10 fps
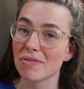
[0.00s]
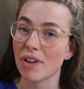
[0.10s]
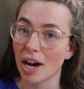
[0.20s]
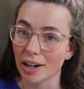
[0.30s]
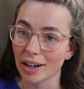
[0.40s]

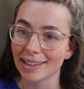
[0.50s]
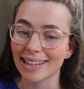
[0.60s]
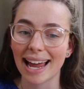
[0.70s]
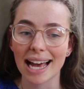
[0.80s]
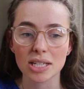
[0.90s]
fire in
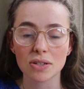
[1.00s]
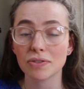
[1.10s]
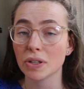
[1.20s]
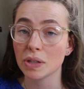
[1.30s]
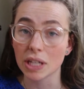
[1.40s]
the last
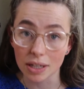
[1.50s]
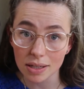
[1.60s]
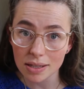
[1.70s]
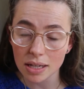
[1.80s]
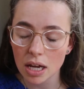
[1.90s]
few
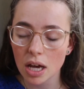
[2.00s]
years